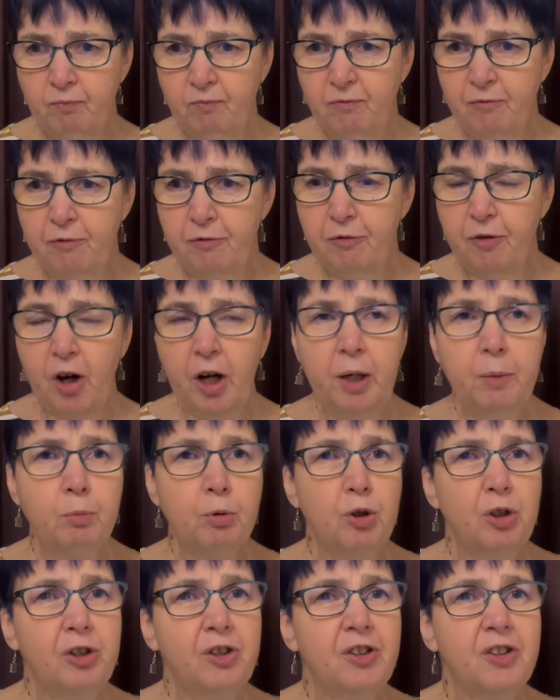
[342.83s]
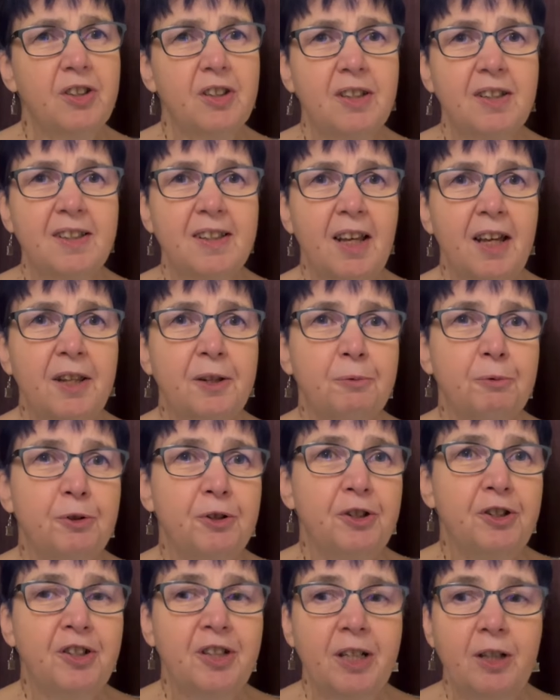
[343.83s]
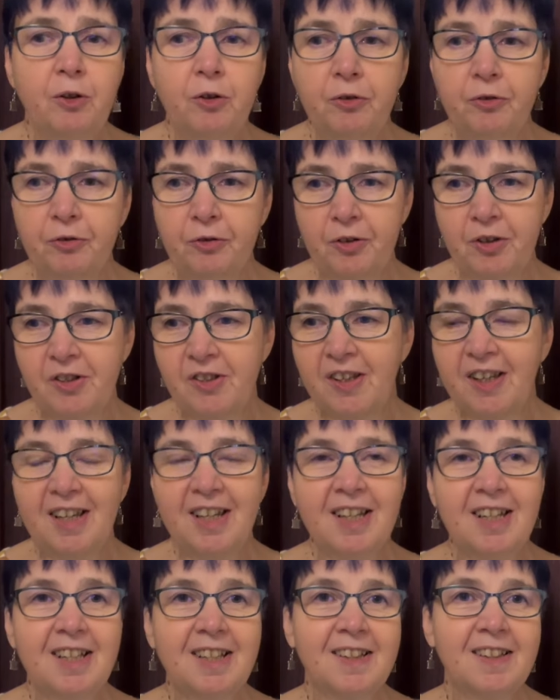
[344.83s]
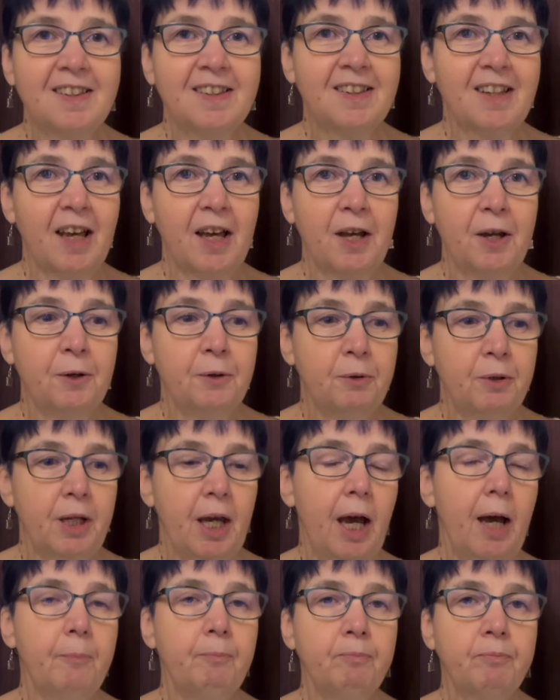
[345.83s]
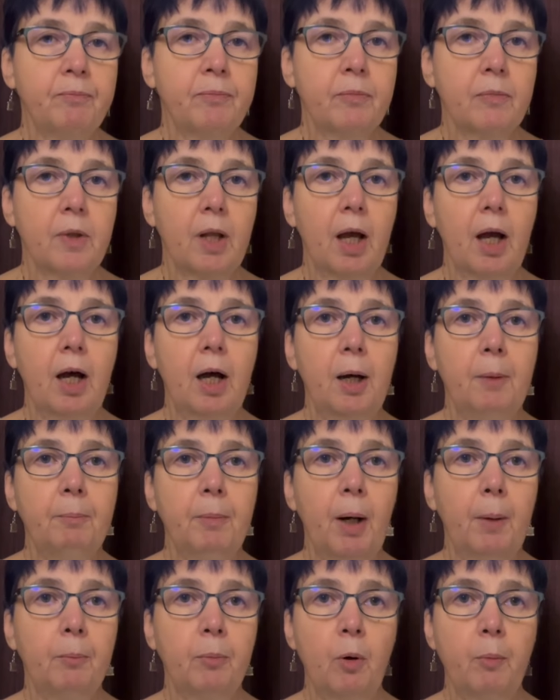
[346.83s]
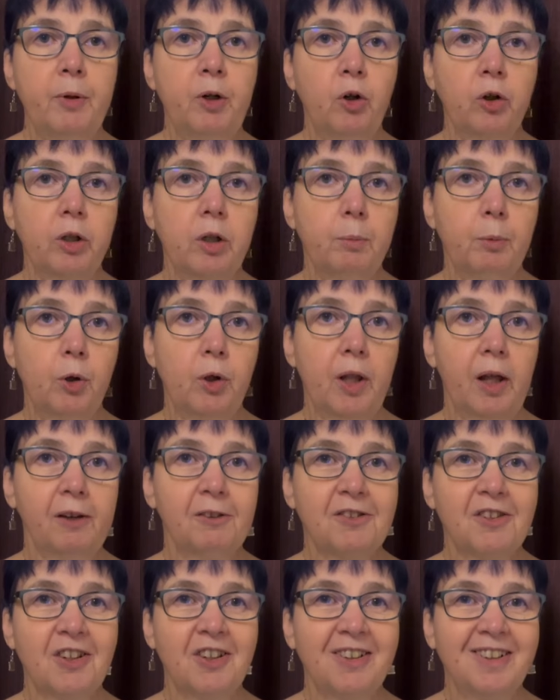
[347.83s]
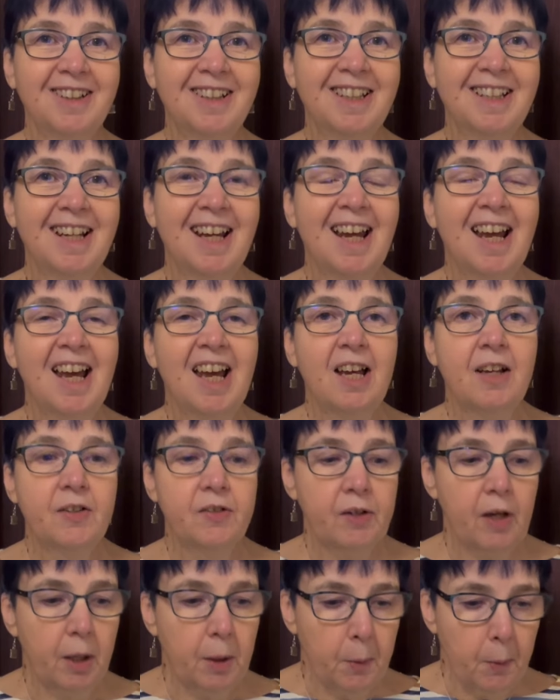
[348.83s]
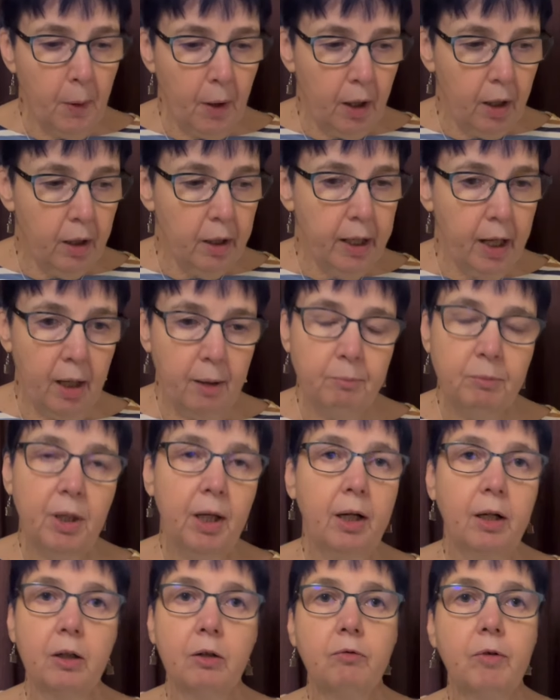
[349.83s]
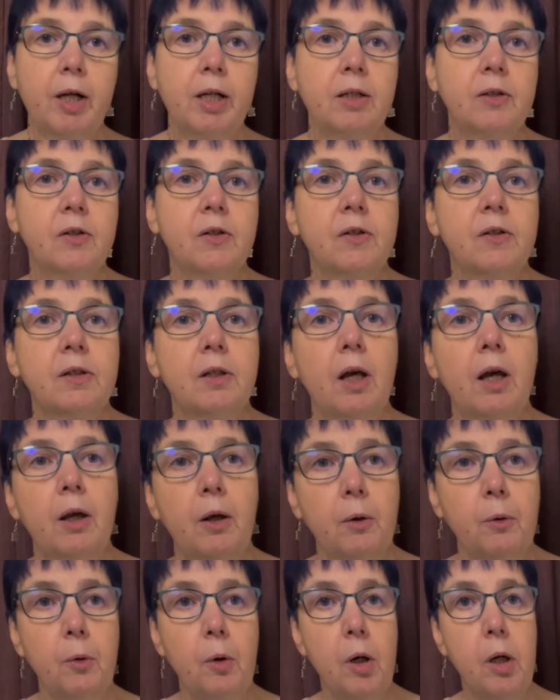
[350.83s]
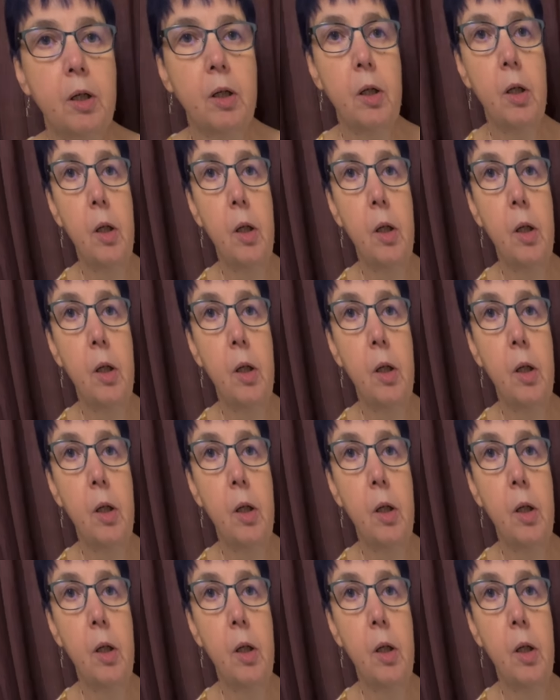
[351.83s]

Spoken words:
vibrant, is that the word, enough as it is? So yeah, I'm probably not going to put those on. So I am now ready to sew.